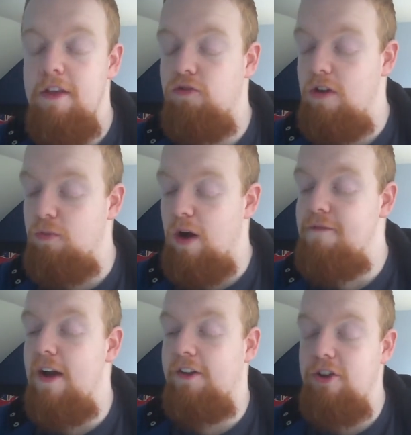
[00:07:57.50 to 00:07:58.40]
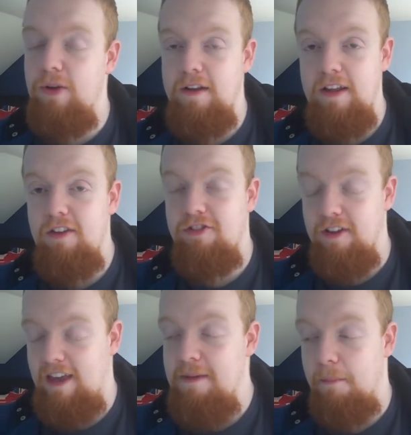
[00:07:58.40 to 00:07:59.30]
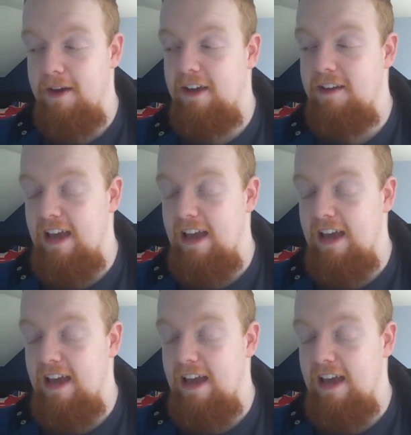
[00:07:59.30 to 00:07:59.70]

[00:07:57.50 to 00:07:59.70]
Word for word: this reason why Vector Unit needs to keep on making